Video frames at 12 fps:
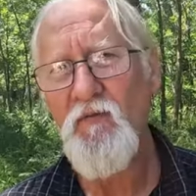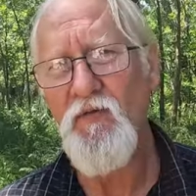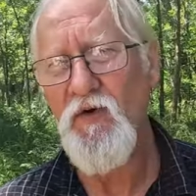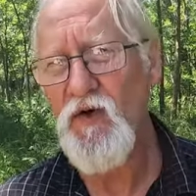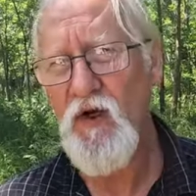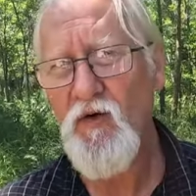
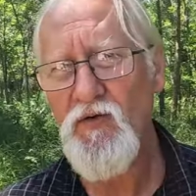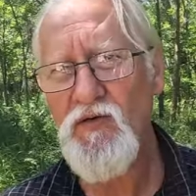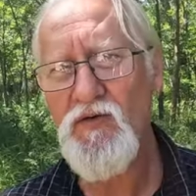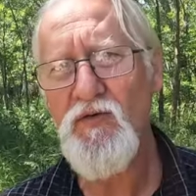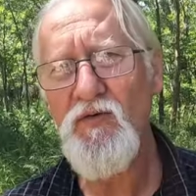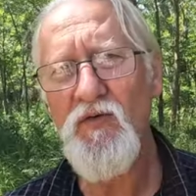Very close
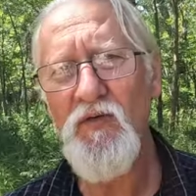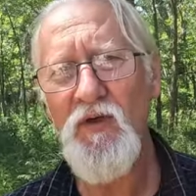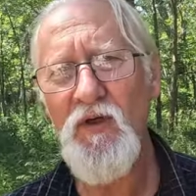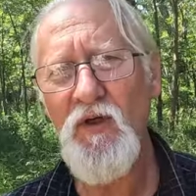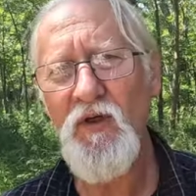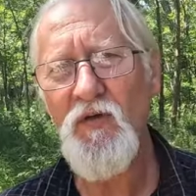to
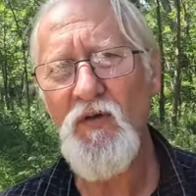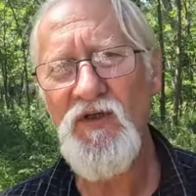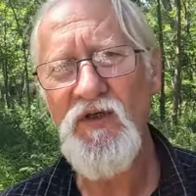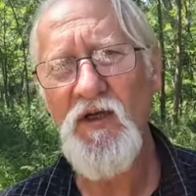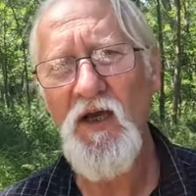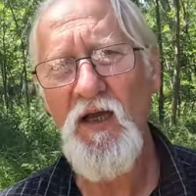the
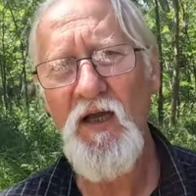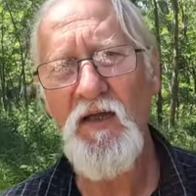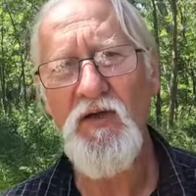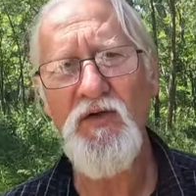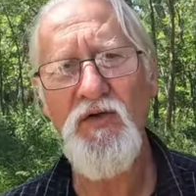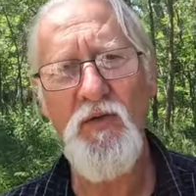Lewis and Clark
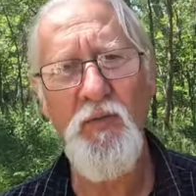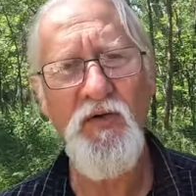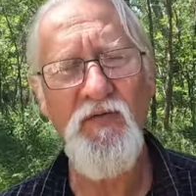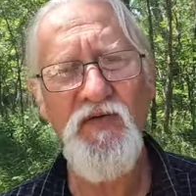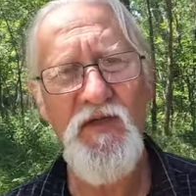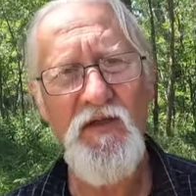
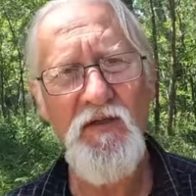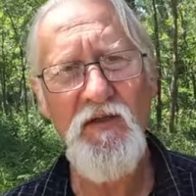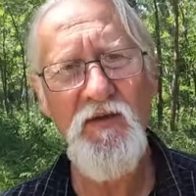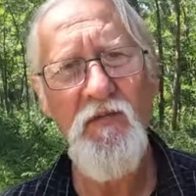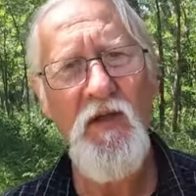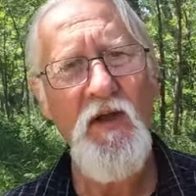Interpretive Centre,
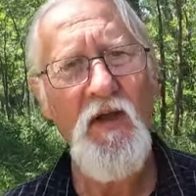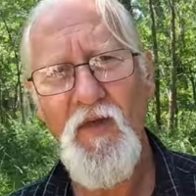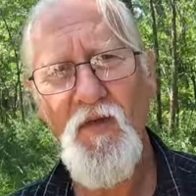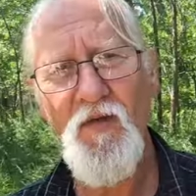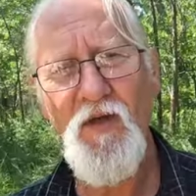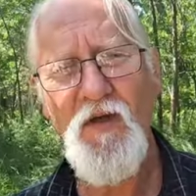
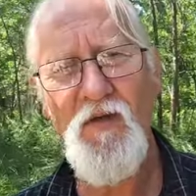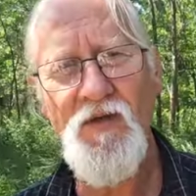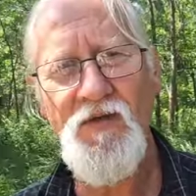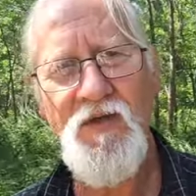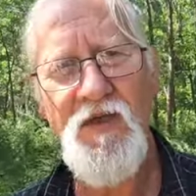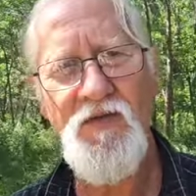Okay
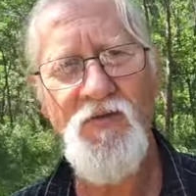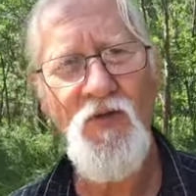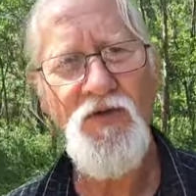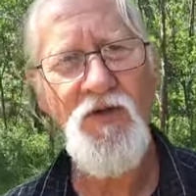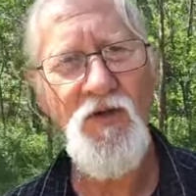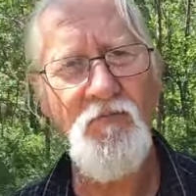guys, thanks for
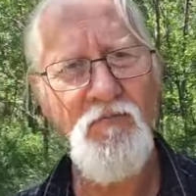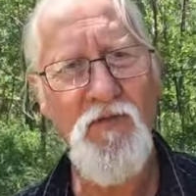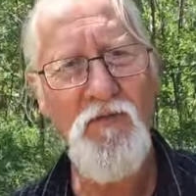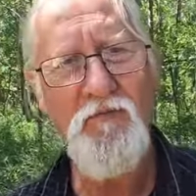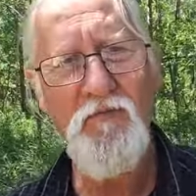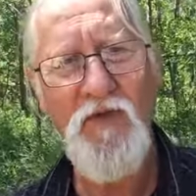watching.
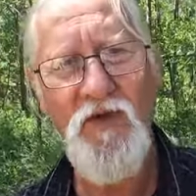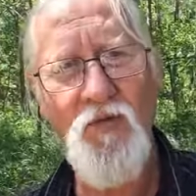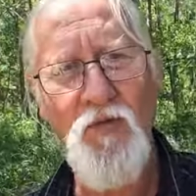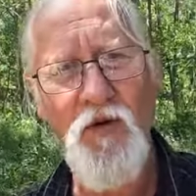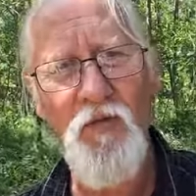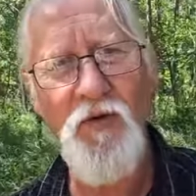You
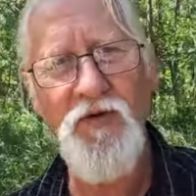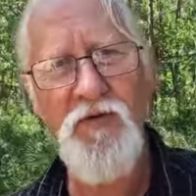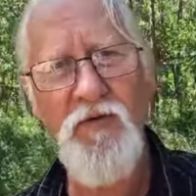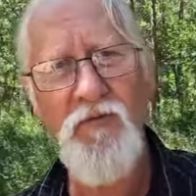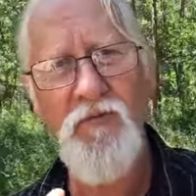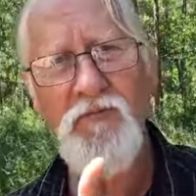all know what to
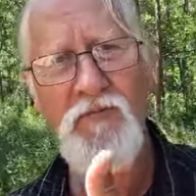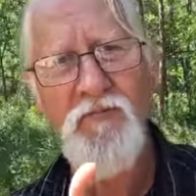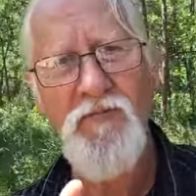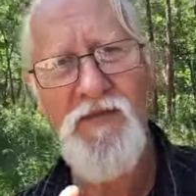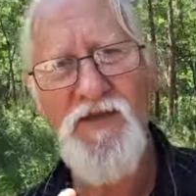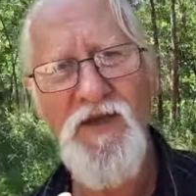do.
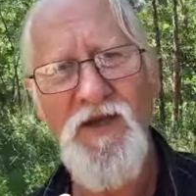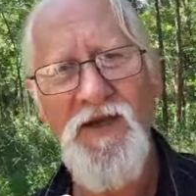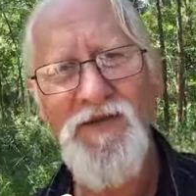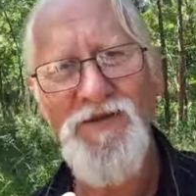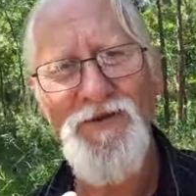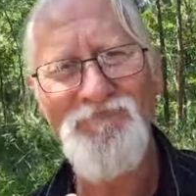See you
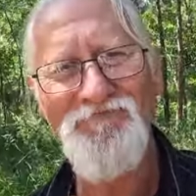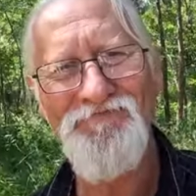next time.